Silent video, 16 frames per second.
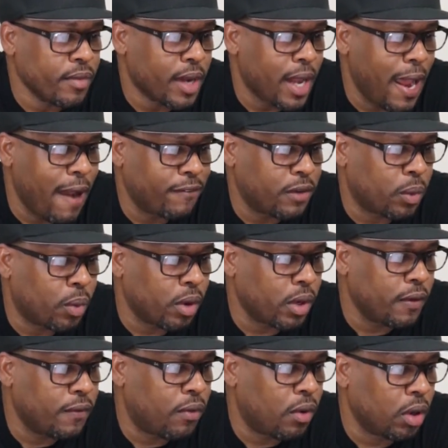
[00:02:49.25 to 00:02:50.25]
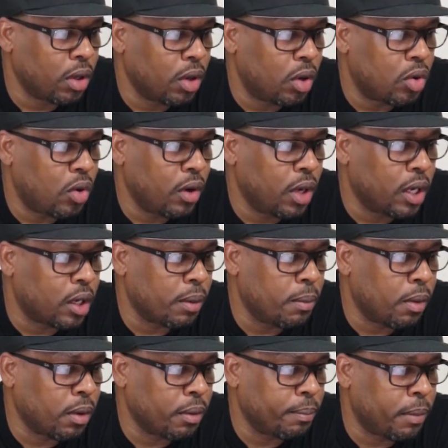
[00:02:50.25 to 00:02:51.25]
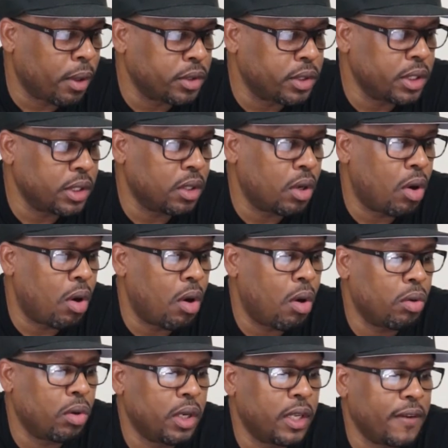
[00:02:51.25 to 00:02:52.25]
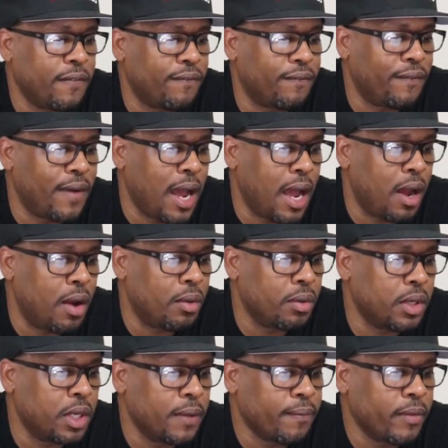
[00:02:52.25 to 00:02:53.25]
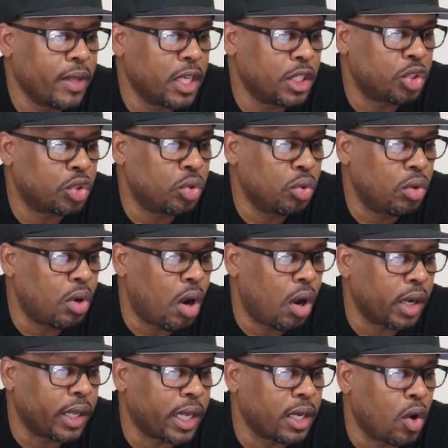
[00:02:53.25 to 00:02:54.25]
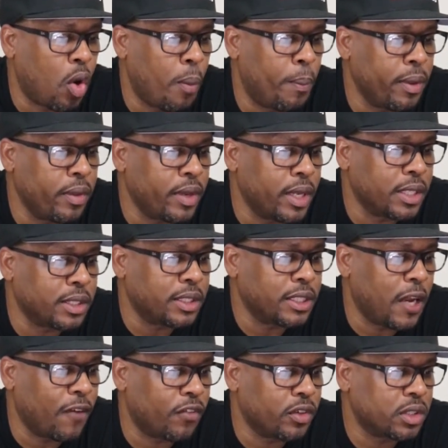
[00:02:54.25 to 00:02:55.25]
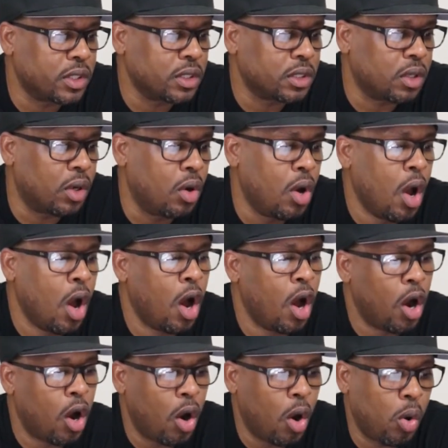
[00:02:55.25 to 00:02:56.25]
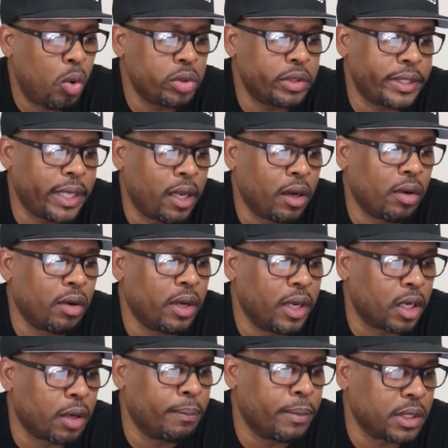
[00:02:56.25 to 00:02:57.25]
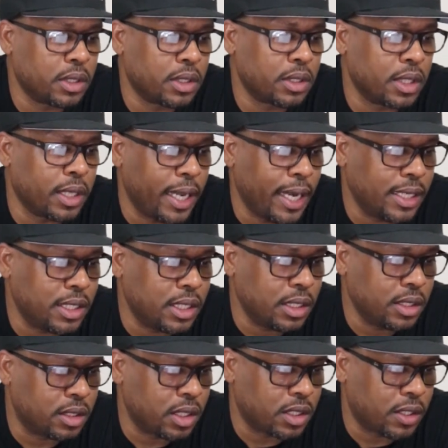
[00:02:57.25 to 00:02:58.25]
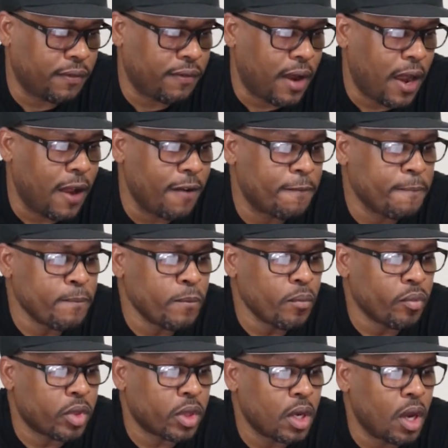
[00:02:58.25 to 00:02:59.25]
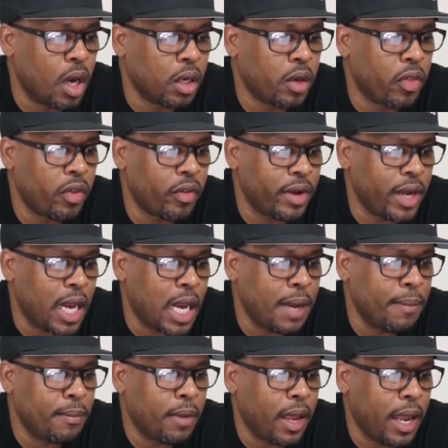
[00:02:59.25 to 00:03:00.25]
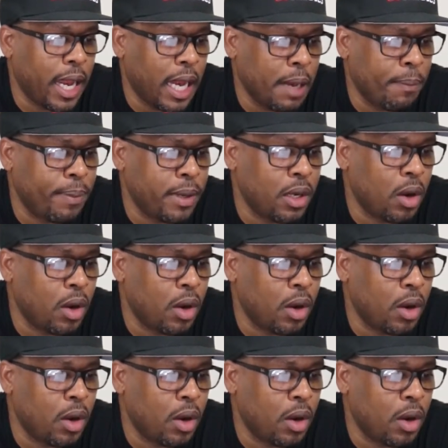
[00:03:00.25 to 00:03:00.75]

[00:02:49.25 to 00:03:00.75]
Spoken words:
After working for a local liquor merchant, Hotaling found his true calling and opened his San Francisco wholesaler liquor business in 1865 under the name A.P.